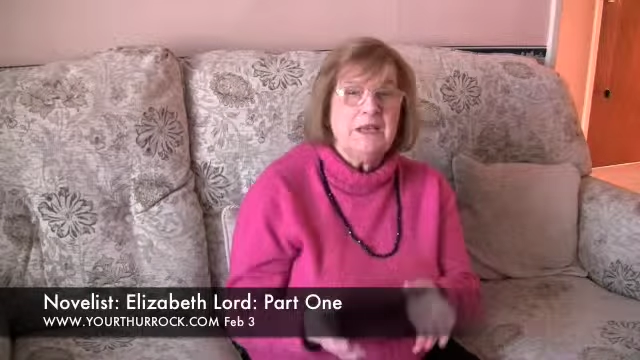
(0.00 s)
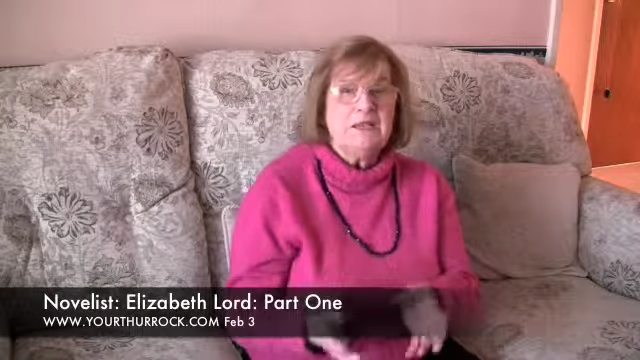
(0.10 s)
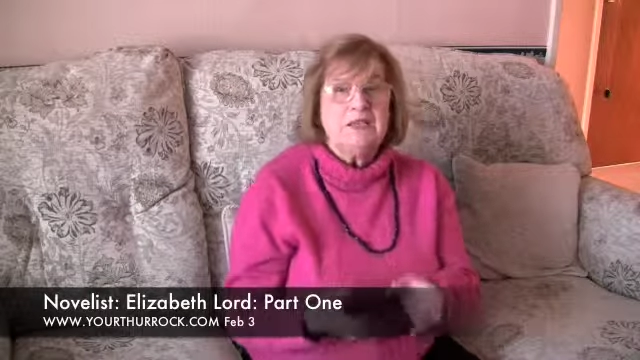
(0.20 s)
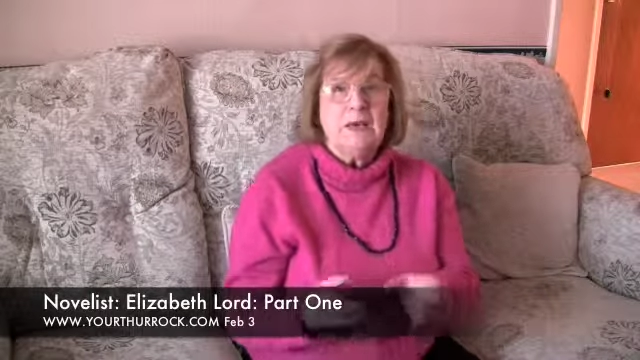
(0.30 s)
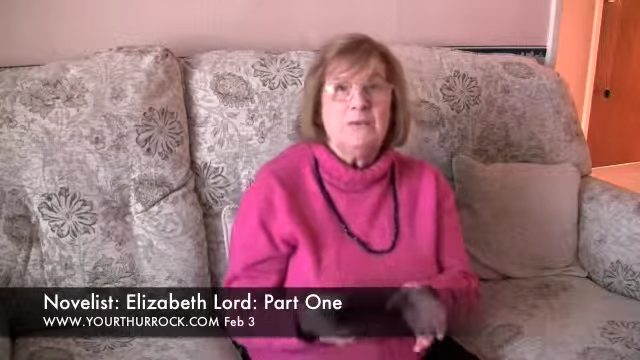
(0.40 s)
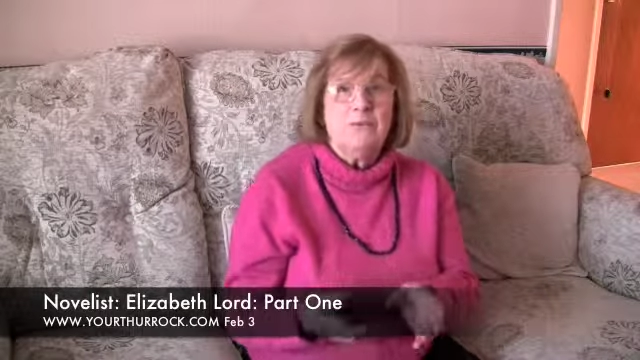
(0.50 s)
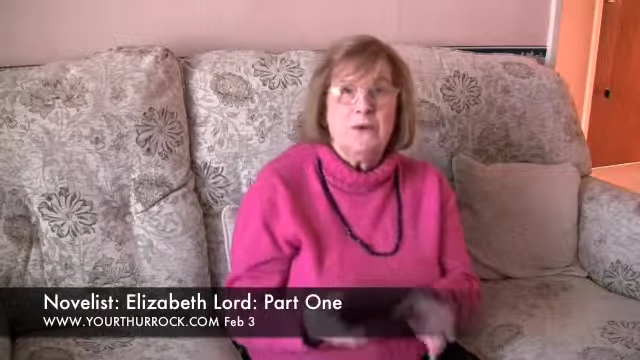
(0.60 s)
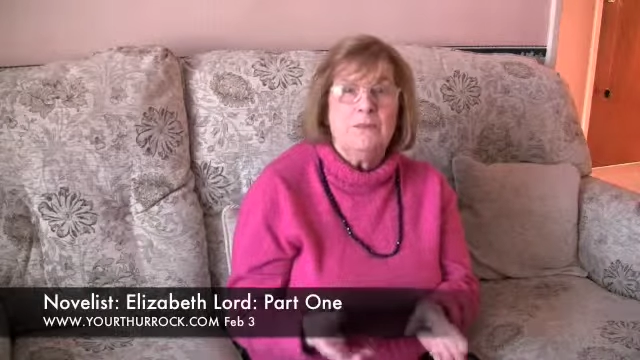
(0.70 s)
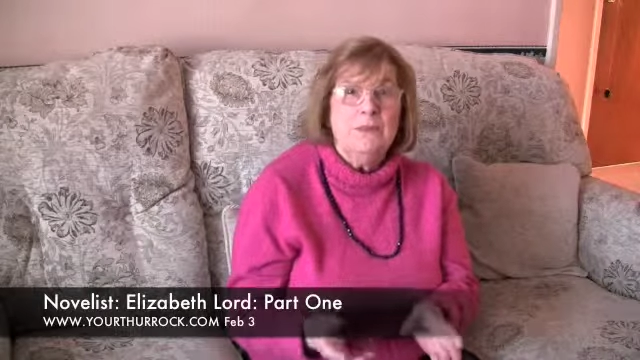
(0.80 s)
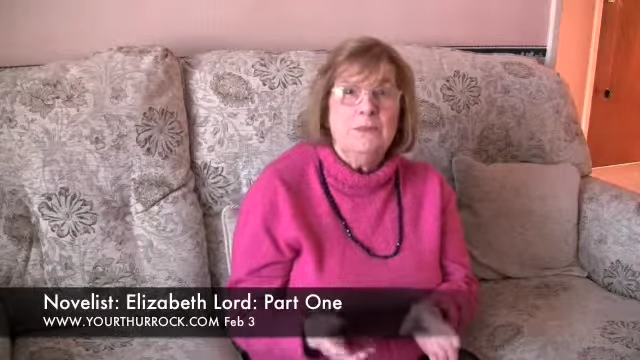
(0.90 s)
against some
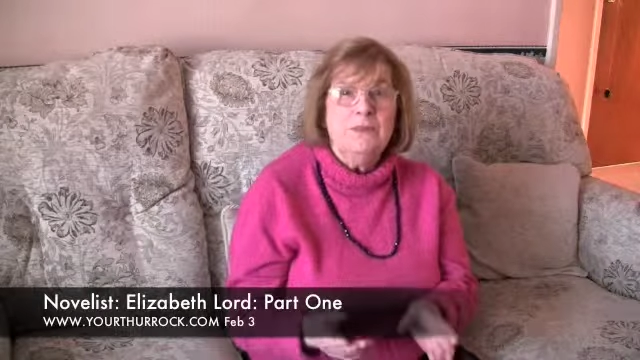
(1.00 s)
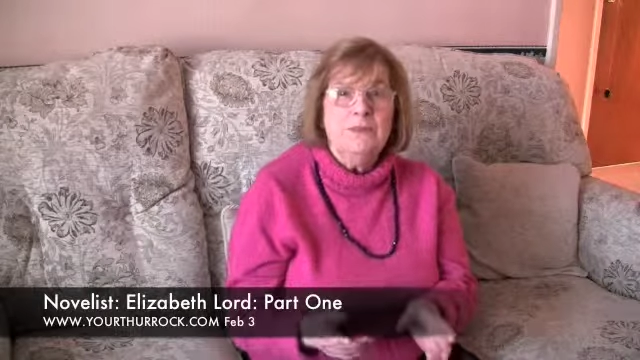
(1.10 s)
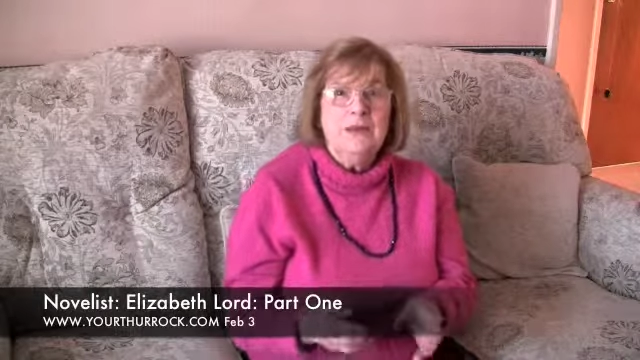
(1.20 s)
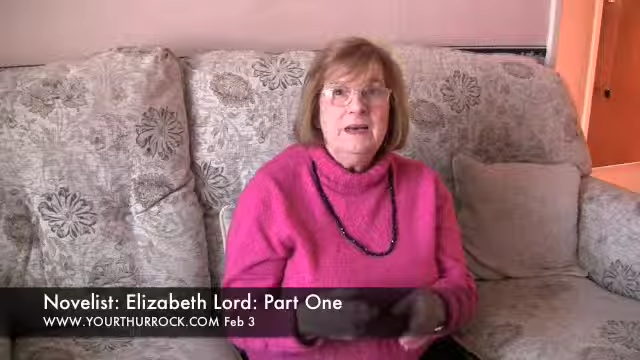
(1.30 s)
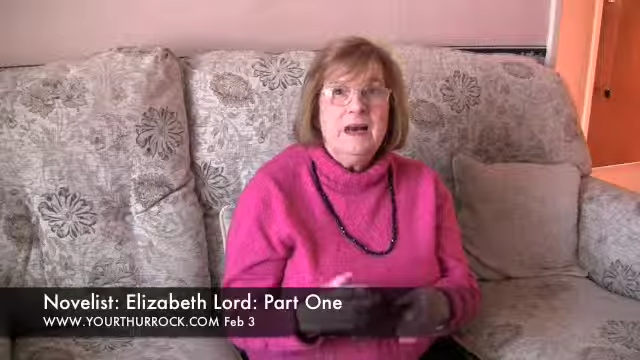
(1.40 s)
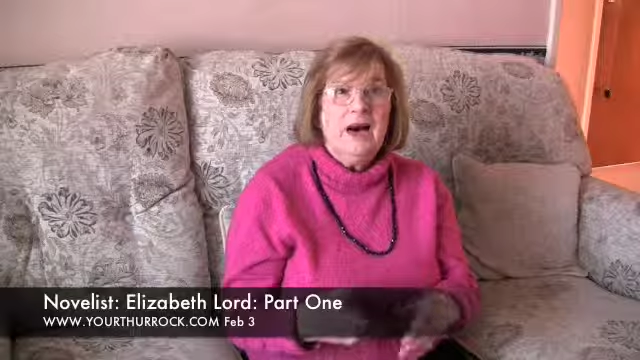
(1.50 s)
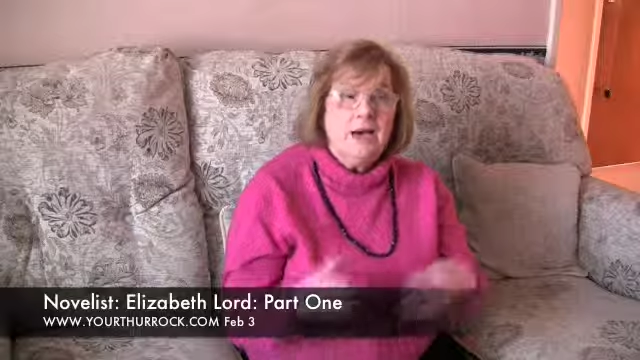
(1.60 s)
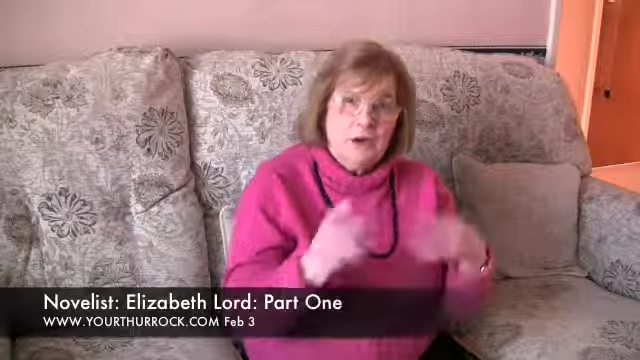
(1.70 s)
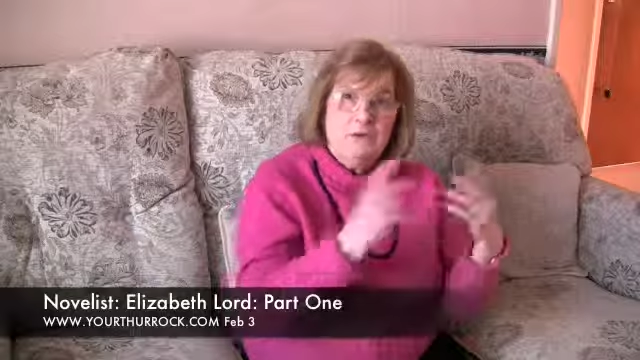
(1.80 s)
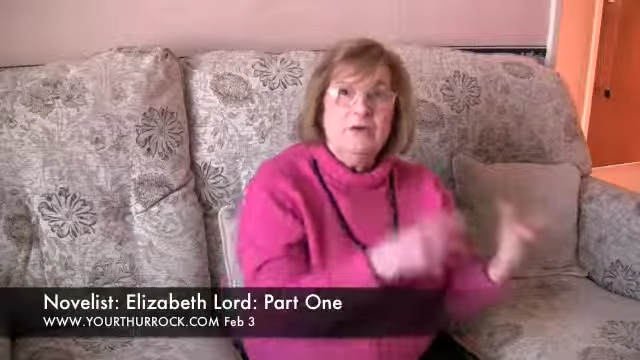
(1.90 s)
problem,
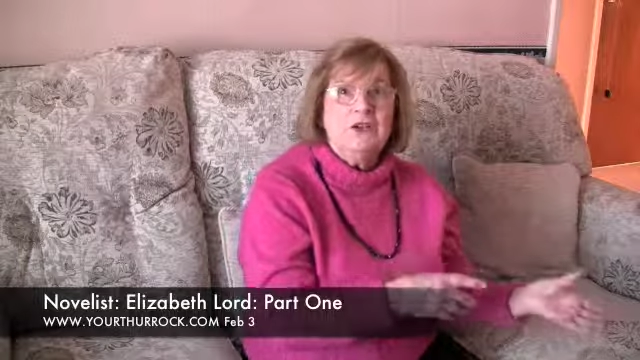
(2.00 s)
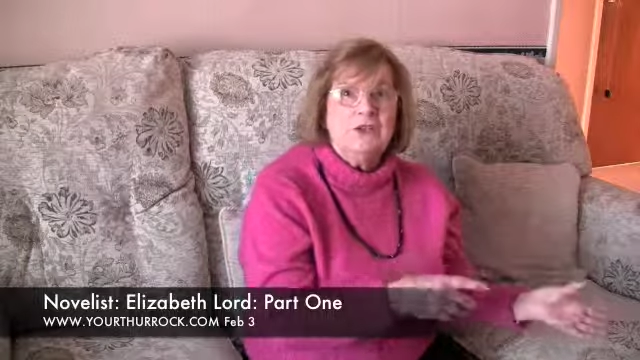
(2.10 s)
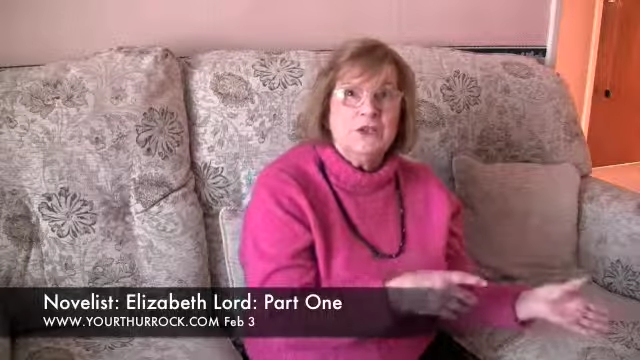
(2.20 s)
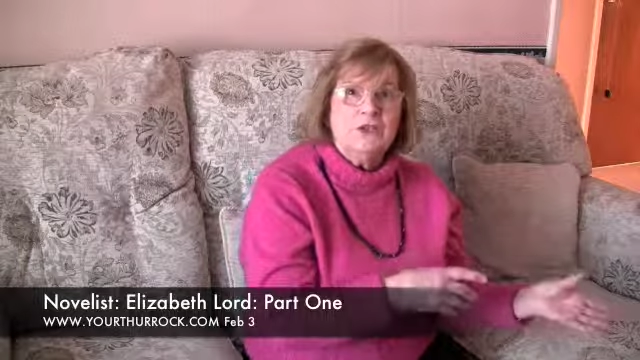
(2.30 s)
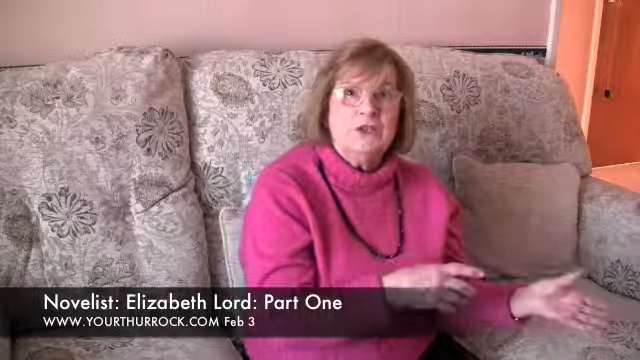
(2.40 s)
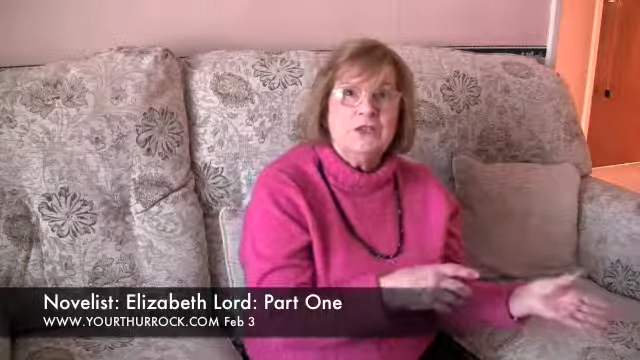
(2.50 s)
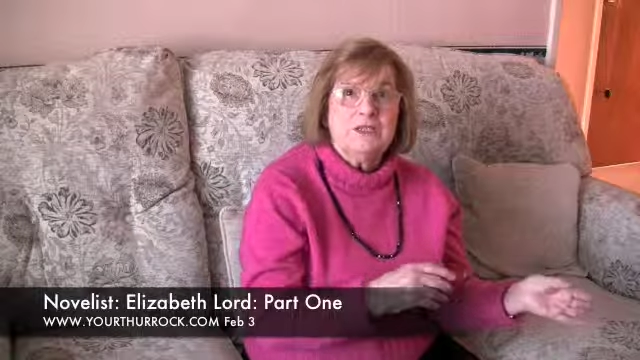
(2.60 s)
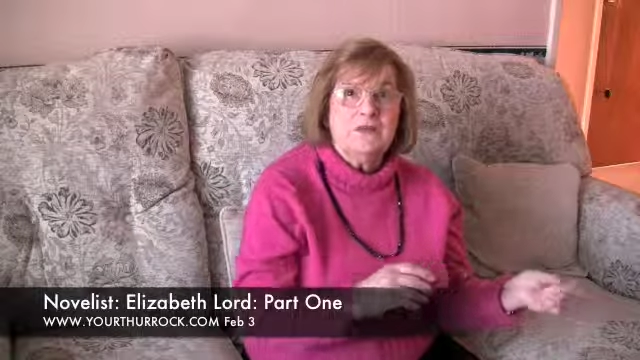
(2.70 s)
I go and research it.